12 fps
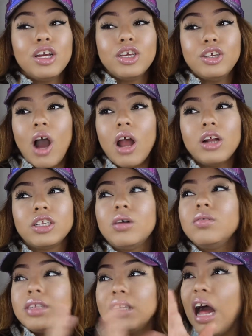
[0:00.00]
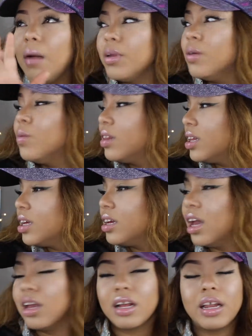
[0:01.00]
Y'all are so sloppy with
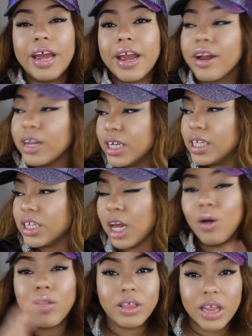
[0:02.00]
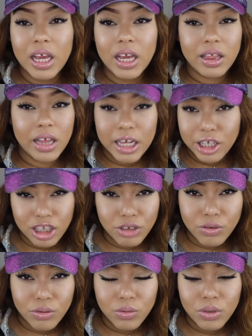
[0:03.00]
it and careless. Y'all don't think things
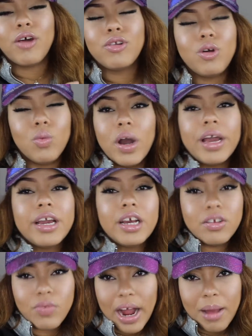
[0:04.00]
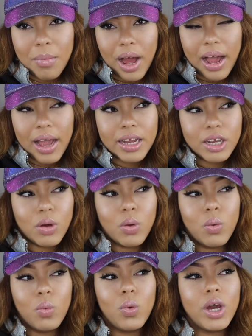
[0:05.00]
through. I don't know what in his right mind
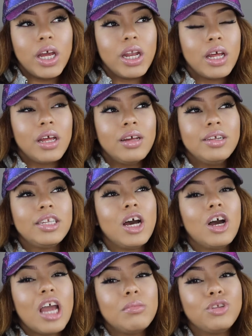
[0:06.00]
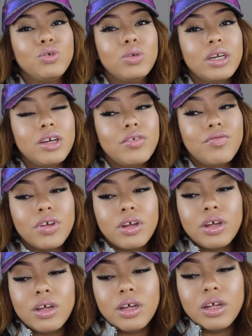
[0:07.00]
would tell him to give
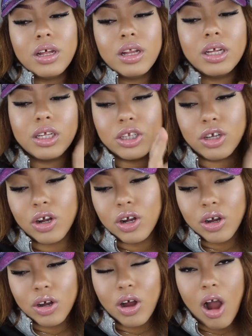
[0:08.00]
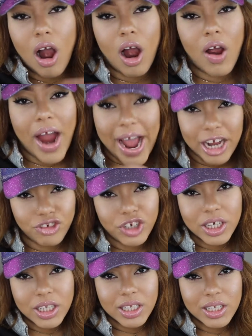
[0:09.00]
this girl our
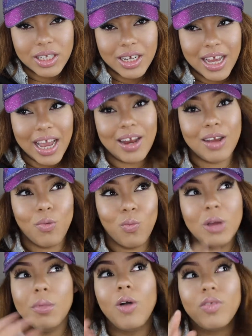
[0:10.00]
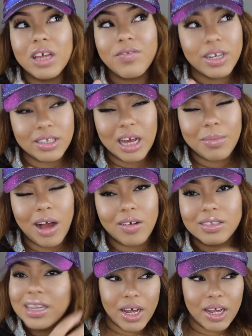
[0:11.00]
address and we both live in the same
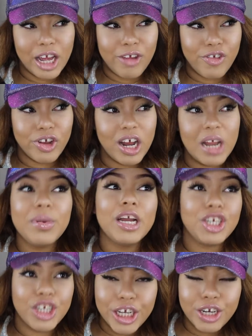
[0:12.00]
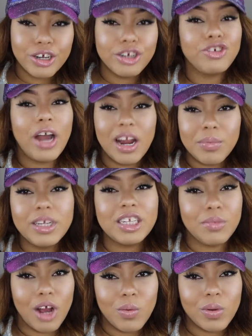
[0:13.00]
house. Like, if you're gonna be a cheater, try to be
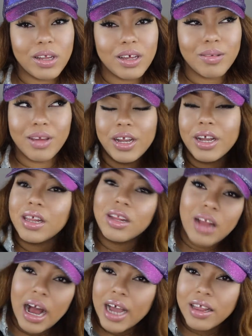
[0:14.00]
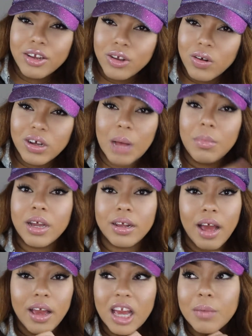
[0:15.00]
smart with it. You hear the knock at the door and I'm
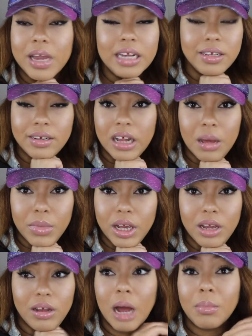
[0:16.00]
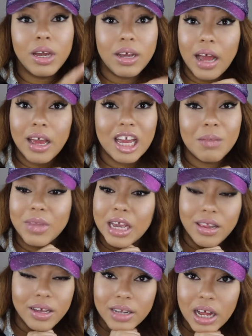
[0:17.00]
looking at him, he's looking at me, and I'm looking at him and
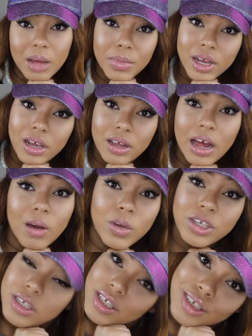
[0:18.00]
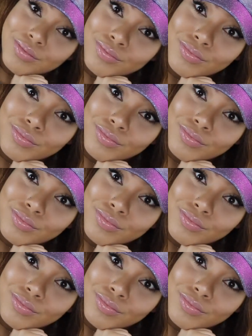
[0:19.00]
he's looking at me. Like, we just...